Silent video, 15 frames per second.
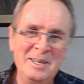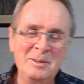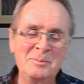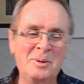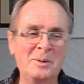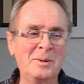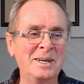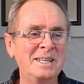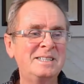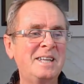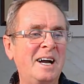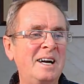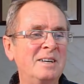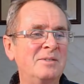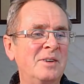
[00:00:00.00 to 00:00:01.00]
but I want to
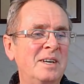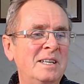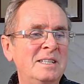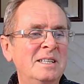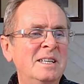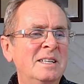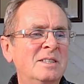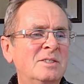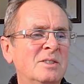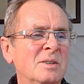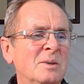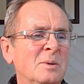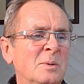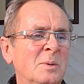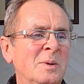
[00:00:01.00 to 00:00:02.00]
dive
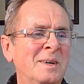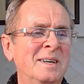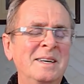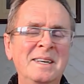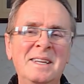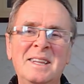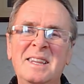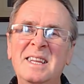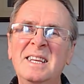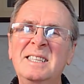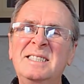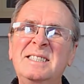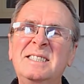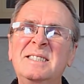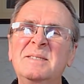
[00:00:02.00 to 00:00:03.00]
into
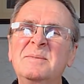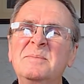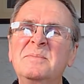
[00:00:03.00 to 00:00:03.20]
this